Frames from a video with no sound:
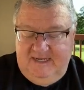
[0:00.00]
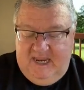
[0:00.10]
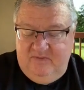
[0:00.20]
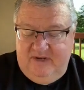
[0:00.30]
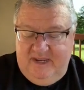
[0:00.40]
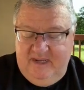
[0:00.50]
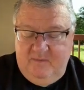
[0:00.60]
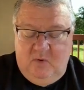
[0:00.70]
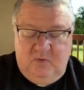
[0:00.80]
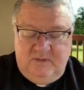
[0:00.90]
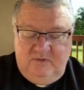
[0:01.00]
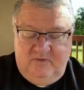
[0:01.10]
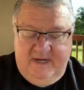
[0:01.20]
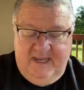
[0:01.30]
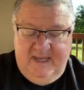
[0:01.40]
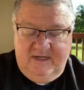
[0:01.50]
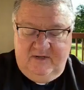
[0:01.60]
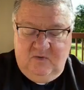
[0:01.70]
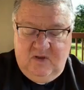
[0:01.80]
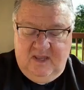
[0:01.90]
And now that I am old and gray
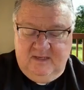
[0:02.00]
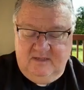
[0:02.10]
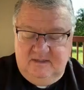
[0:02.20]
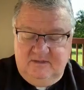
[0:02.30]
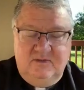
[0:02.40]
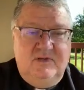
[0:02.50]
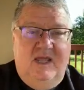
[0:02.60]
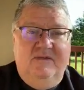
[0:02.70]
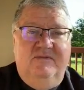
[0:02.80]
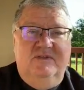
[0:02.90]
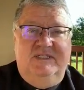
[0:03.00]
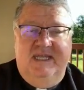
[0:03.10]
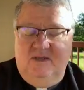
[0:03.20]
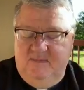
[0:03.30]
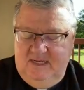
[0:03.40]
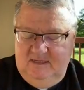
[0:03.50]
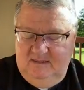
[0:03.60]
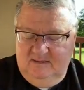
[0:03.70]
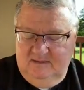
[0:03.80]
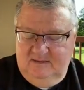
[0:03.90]
headed, O God, do not forsake me.
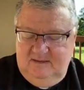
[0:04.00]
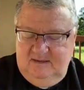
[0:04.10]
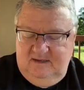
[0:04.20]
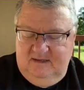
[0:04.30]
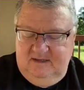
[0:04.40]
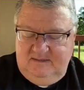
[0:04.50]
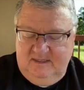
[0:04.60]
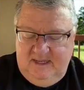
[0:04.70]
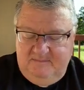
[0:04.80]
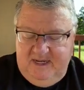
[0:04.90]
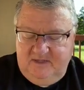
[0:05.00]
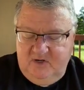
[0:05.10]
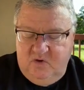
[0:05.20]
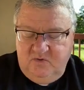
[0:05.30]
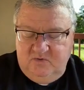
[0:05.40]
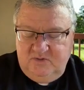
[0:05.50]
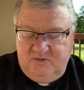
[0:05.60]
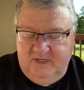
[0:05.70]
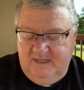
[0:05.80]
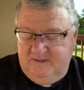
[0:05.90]
Till I make known your
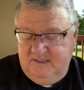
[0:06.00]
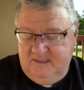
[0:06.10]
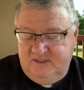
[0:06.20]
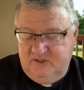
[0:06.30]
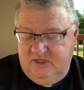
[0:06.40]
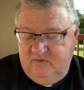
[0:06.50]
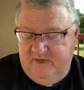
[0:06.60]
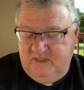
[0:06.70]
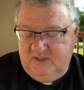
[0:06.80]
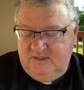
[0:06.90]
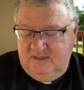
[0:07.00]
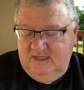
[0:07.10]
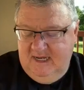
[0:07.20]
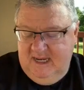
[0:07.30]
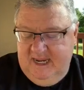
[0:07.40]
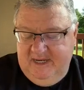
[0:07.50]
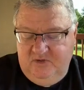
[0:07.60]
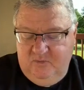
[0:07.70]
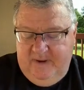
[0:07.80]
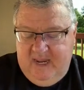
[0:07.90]
strength to this generation,
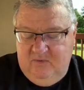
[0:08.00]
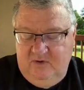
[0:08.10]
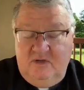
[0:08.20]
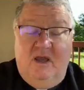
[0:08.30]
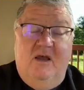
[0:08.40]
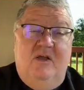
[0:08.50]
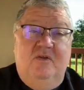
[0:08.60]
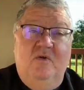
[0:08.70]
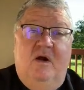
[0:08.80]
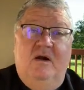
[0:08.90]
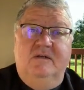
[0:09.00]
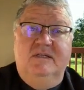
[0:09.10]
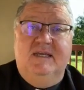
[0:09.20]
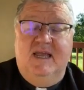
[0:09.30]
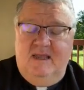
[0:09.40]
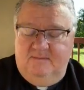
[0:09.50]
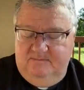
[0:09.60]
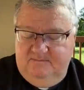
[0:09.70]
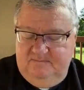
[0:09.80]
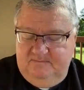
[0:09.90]
and your power to all who are to
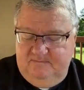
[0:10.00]
come.